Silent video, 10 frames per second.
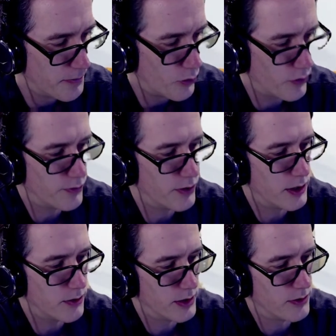more
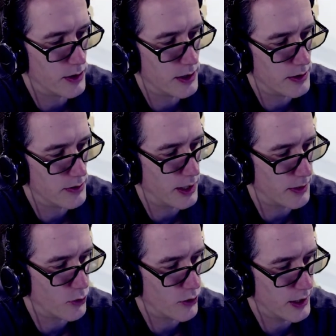frequent one,
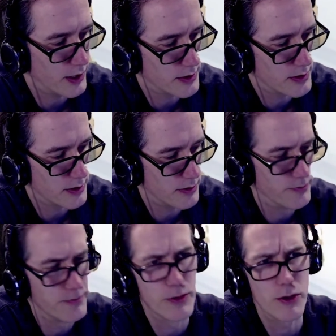like more cuts
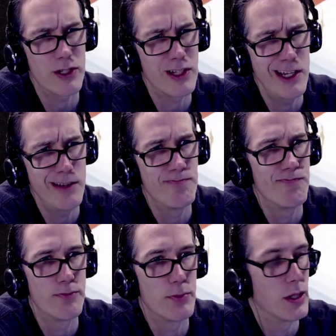vertically,
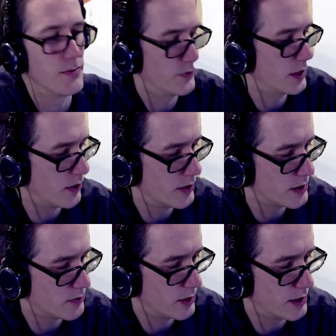but it
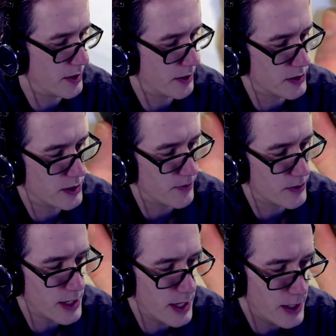doesn't really make much
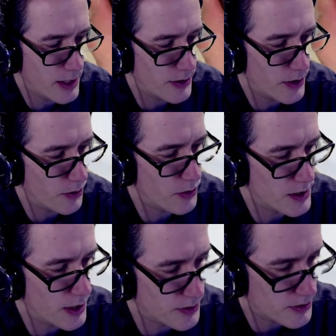difference. And then on the
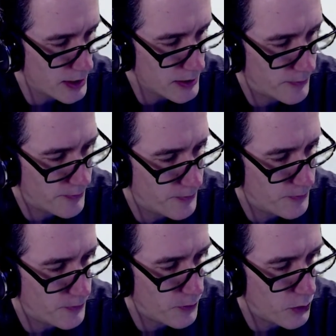horizontal, so that's
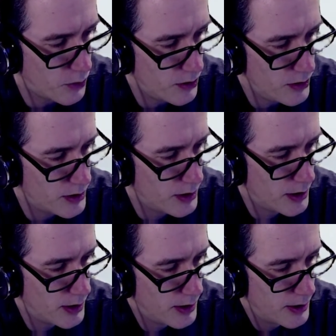4.
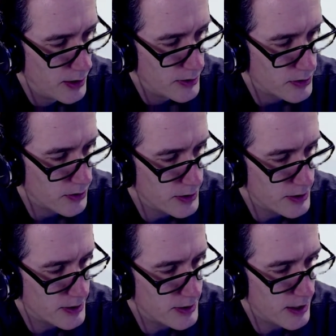So
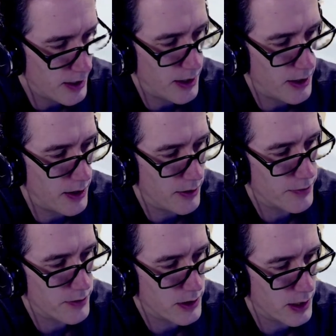this is cut
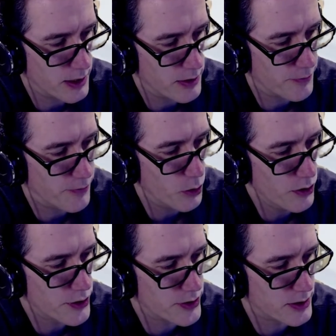into
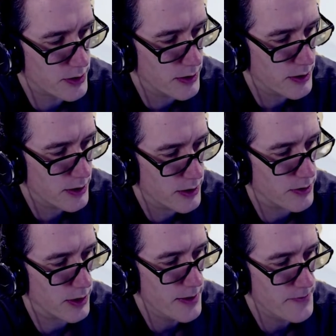fourths,
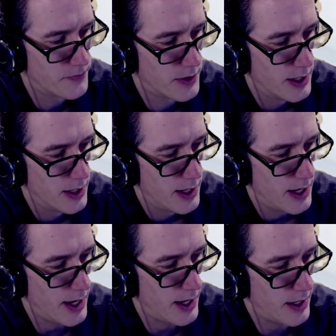right?
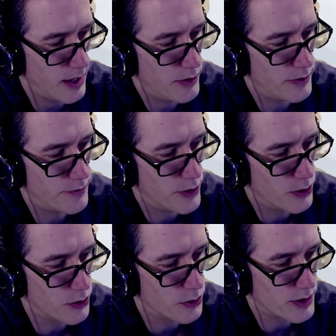And out of
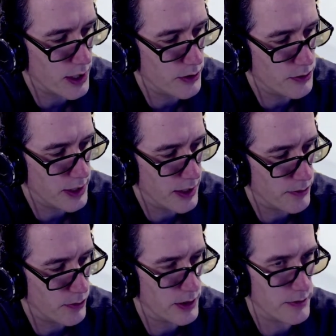those, I only
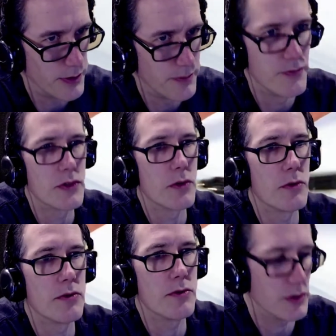have one of them.
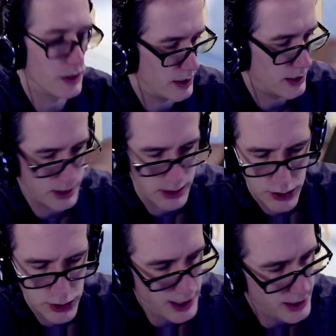So we'll
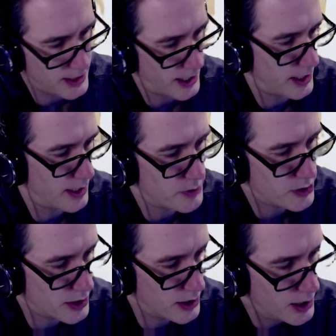shade that in. I'm
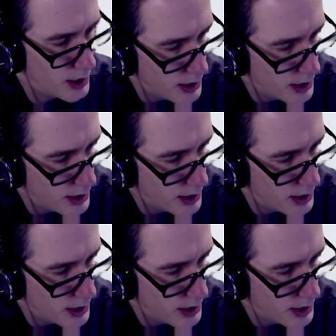just gonna